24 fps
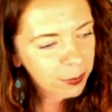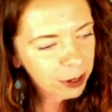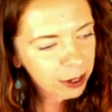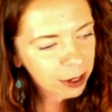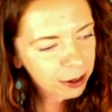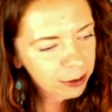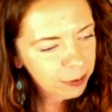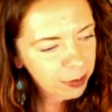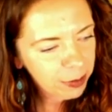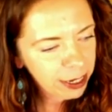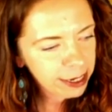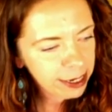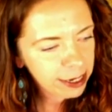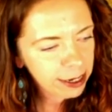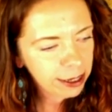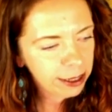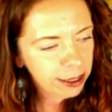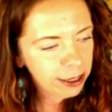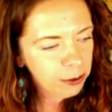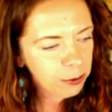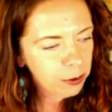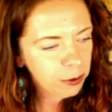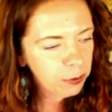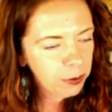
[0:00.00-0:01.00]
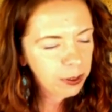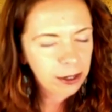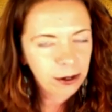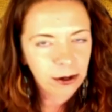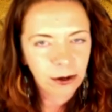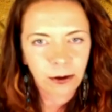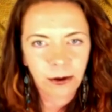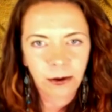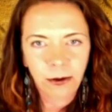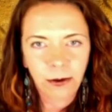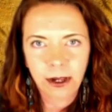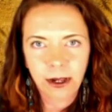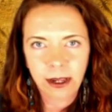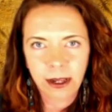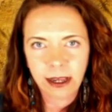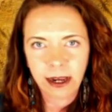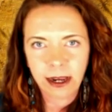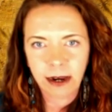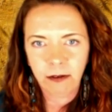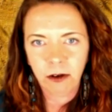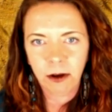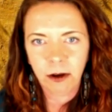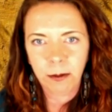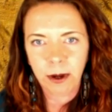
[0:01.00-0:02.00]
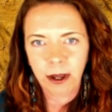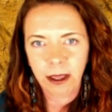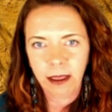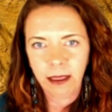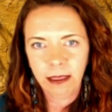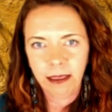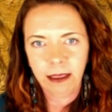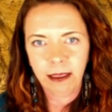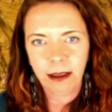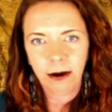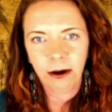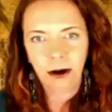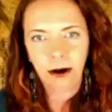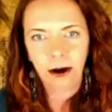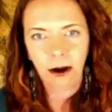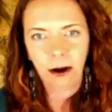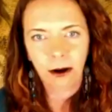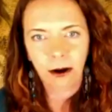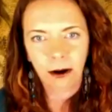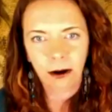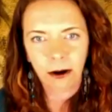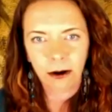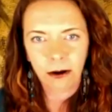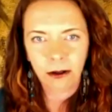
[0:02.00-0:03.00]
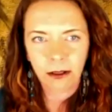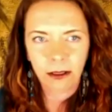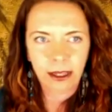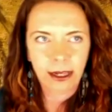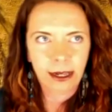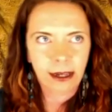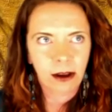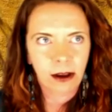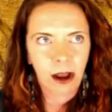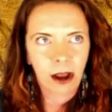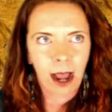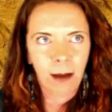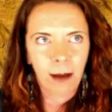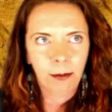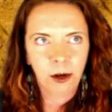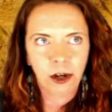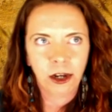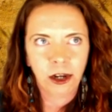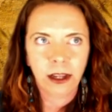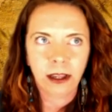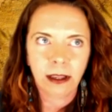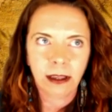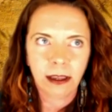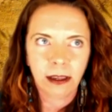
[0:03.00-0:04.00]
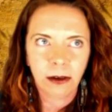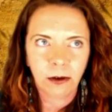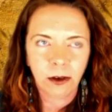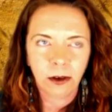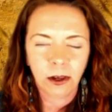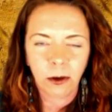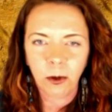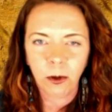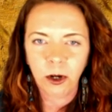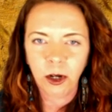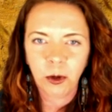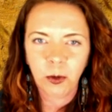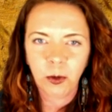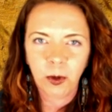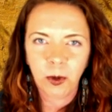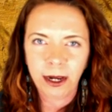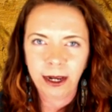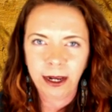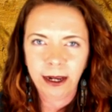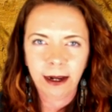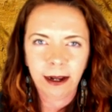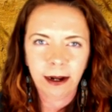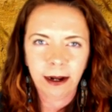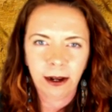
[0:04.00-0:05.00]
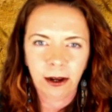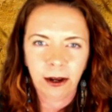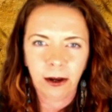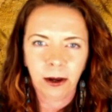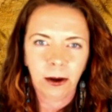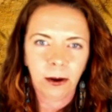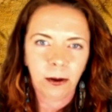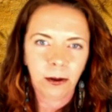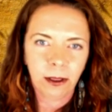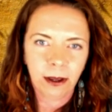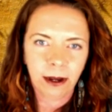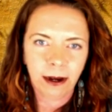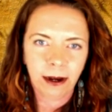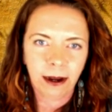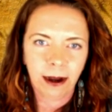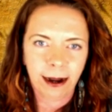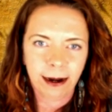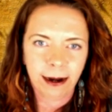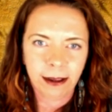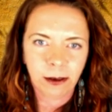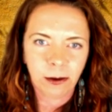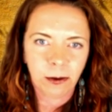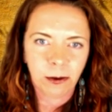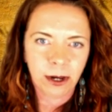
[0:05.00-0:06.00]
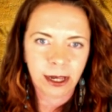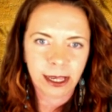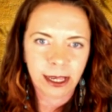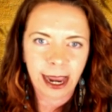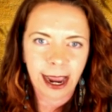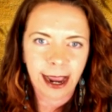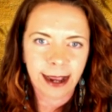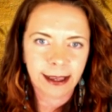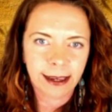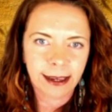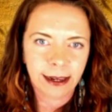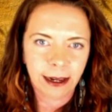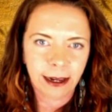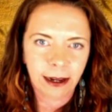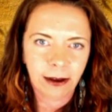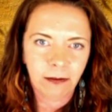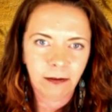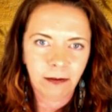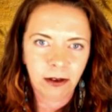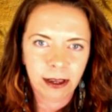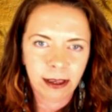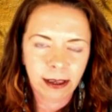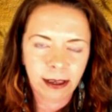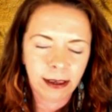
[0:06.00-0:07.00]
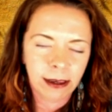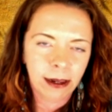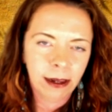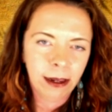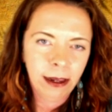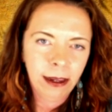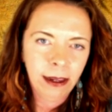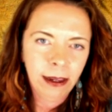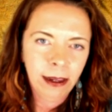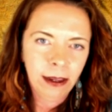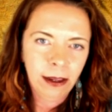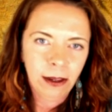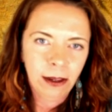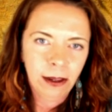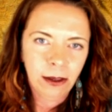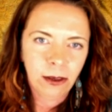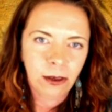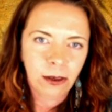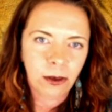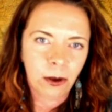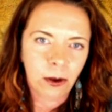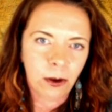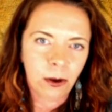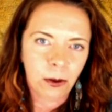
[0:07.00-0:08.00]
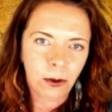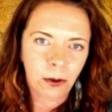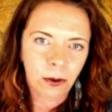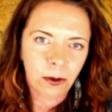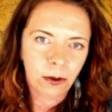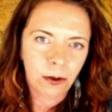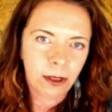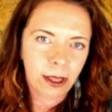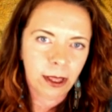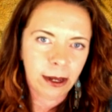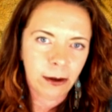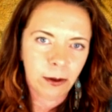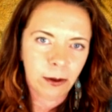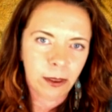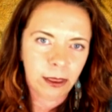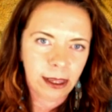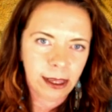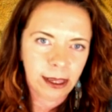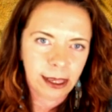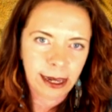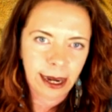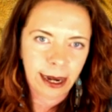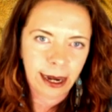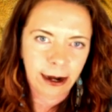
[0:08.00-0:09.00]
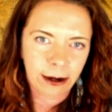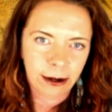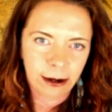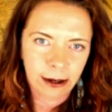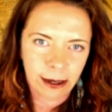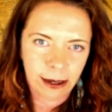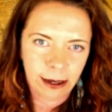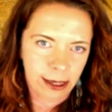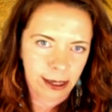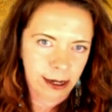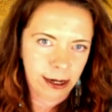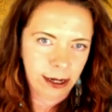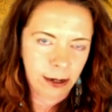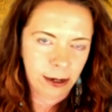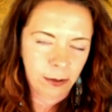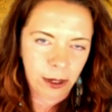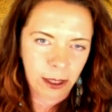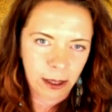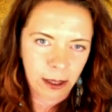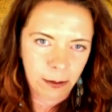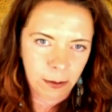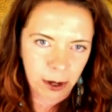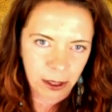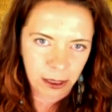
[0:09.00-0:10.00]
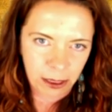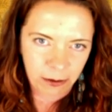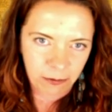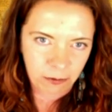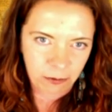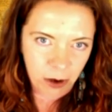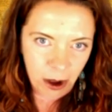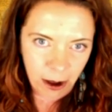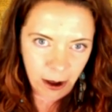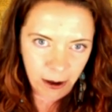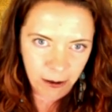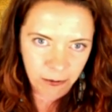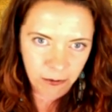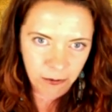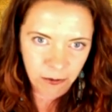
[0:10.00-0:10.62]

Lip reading: basically what we do is every month there are these options. There's a which way you're going to go that God is always asking of us. So like when this airs, it's going to be the month of Av.